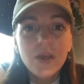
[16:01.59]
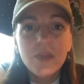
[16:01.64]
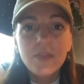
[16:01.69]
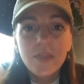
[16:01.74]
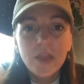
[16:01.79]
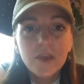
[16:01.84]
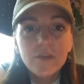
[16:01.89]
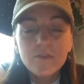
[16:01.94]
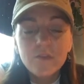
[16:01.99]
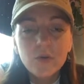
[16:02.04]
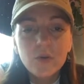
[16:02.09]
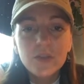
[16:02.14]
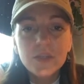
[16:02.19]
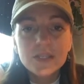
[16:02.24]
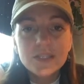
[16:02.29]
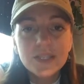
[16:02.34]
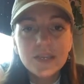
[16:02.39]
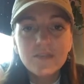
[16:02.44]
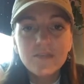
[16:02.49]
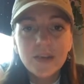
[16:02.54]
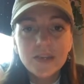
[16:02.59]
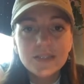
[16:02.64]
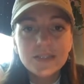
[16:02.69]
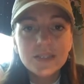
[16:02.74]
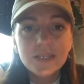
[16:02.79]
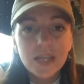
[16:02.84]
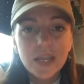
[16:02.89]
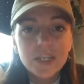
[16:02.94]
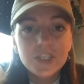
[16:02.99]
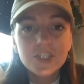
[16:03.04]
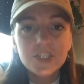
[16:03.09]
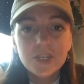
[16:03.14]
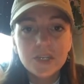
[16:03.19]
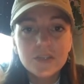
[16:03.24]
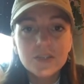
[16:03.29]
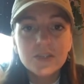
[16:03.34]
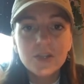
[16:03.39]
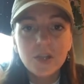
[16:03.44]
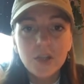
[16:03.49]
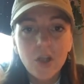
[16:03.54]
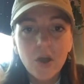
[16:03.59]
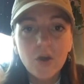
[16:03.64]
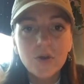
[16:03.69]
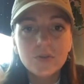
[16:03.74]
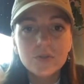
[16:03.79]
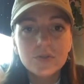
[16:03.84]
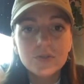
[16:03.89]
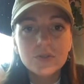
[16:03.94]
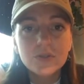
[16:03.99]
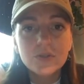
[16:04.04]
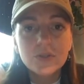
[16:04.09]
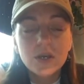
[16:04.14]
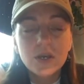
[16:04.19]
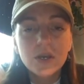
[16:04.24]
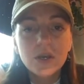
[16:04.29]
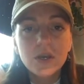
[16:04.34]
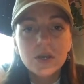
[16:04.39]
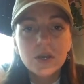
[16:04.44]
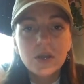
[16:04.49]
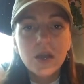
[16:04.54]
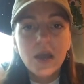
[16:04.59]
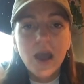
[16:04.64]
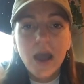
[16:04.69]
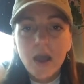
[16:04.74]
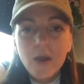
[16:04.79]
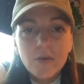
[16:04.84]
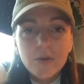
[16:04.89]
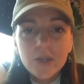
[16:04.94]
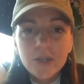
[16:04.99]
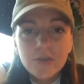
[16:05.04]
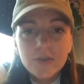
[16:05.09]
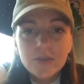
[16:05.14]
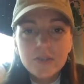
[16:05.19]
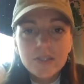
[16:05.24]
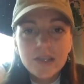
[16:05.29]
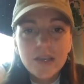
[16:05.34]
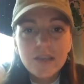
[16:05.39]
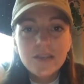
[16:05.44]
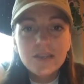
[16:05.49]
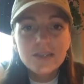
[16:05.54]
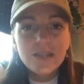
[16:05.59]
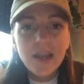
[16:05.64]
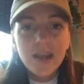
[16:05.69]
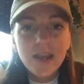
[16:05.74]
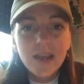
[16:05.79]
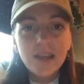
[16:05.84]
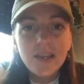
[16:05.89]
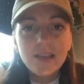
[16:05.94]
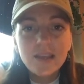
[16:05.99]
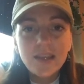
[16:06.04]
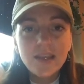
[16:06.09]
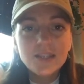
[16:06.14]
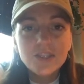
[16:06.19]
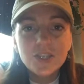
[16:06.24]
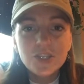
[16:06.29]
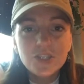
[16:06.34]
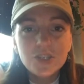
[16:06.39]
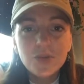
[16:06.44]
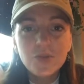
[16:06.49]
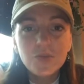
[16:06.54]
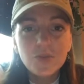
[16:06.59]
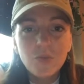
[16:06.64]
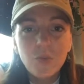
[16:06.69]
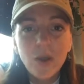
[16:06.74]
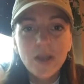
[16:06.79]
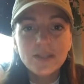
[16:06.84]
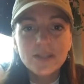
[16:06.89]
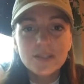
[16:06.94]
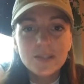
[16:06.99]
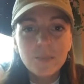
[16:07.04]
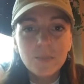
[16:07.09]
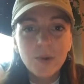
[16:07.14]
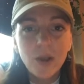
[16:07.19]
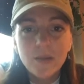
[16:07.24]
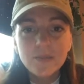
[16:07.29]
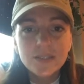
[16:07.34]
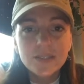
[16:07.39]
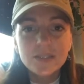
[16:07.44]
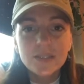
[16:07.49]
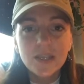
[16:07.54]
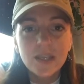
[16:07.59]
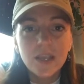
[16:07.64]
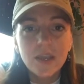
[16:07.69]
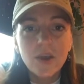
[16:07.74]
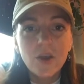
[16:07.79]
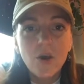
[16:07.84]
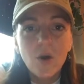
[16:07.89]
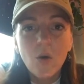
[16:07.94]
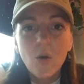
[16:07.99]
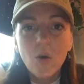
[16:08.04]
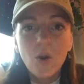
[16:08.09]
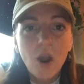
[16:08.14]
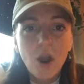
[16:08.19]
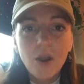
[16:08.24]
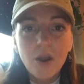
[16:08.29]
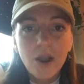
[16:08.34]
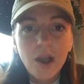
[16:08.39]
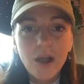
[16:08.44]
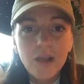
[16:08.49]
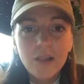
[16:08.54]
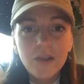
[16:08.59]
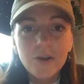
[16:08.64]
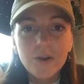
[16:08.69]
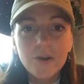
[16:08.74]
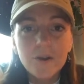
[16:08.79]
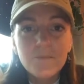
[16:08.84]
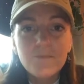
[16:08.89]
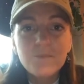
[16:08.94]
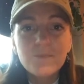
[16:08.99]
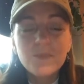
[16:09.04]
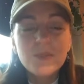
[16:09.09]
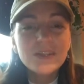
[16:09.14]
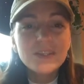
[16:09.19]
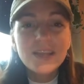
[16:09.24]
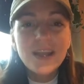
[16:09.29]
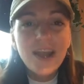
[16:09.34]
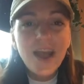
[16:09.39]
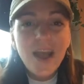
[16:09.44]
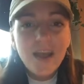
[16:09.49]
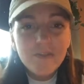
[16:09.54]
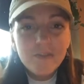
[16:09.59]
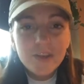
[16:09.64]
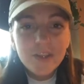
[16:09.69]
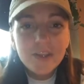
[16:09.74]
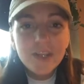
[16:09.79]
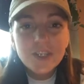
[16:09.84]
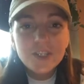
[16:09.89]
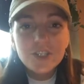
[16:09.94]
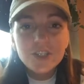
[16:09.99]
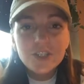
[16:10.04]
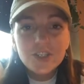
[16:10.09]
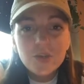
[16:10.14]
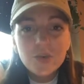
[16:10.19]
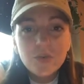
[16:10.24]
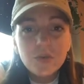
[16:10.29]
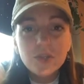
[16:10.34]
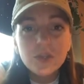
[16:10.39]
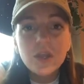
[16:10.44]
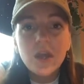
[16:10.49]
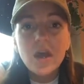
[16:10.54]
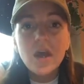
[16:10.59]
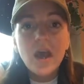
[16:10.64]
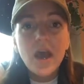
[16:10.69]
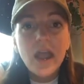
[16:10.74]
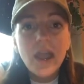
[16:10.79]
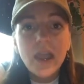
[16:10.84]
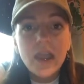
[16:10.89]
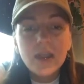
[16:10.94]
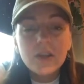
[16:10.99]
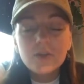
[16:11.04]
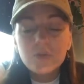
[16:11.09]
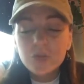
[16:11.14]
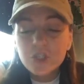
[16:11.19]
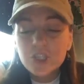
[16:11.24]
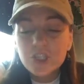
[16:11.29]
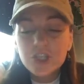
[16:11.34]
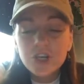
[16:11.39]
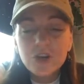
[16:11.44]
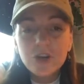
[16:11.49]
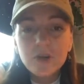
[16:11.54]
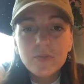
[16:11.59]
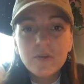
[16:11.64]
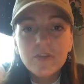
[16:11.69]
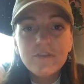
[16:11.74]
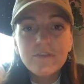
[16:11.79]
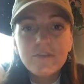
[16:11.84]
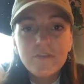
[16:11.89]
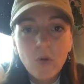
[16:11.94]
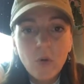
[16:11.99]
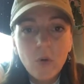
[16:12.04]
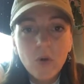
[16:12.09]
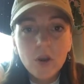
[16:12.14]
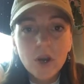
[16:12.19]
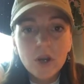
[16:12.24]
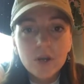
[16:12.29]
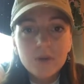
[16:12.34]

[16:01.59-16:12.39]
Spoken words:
Therefore, this investigation is closed. How can you say this had anything to do with white supremacy or our color? This had everything to do with juror number 4